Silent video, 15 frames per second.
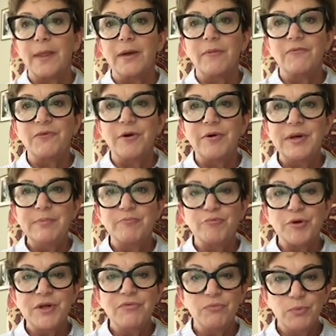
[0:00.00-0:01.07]
very
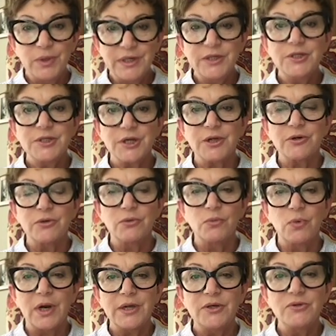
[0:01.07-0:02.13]
brief window
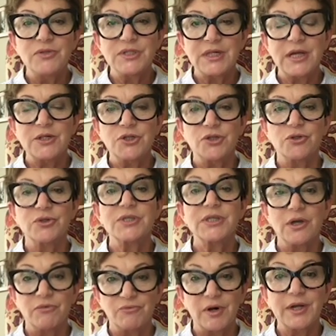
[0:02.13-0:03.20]
where you set your
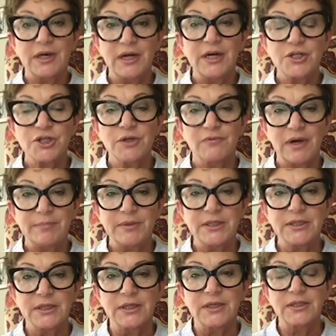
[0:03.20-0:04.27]
self-regulation of
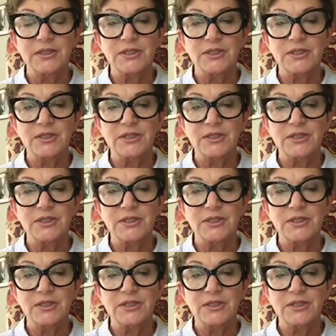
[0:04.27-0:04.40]
appetite.